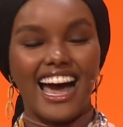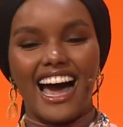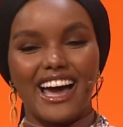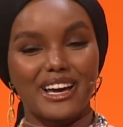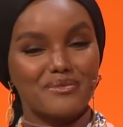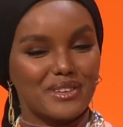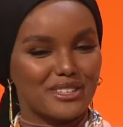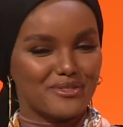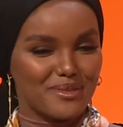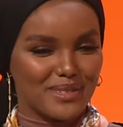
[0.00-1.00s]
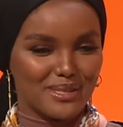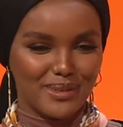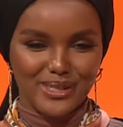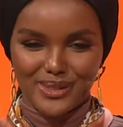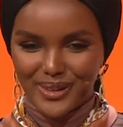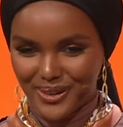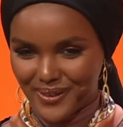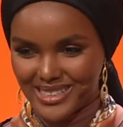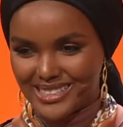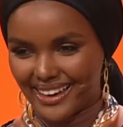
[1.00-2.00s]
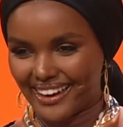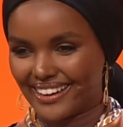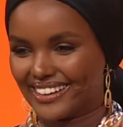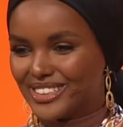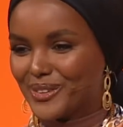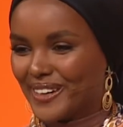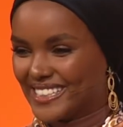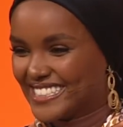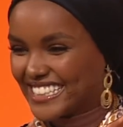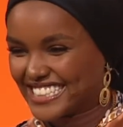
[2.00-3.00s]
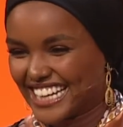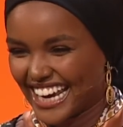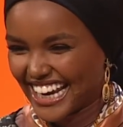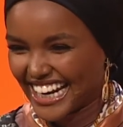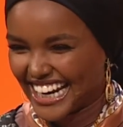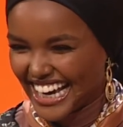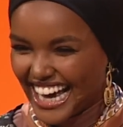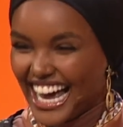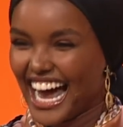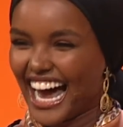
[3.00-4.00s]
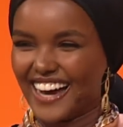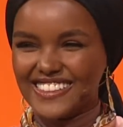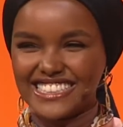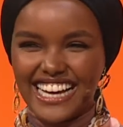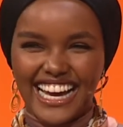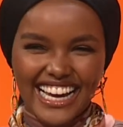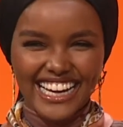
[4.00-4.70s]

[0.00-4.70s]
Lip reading: I competed for Miss Minnesota USA in 2016. I was like,